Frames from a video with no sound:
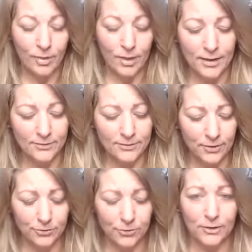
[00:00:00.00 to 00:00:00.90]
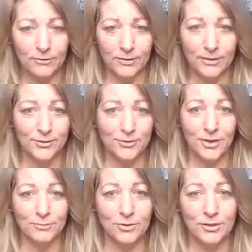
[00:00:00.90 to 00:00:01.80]
and it's also a really good
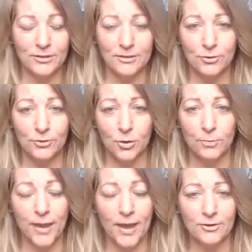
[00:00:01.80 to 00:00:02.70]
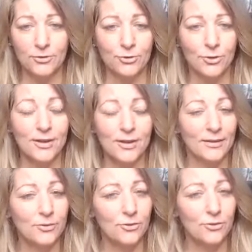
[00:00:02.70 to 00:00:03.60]
time to to go back into and
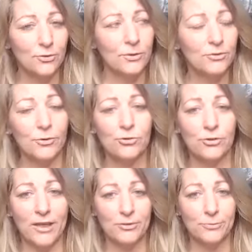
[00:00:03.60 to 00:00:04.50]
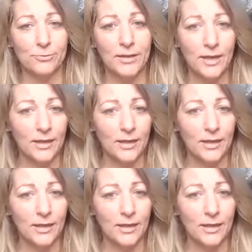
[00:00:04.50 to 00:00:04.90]
this is where the social aspect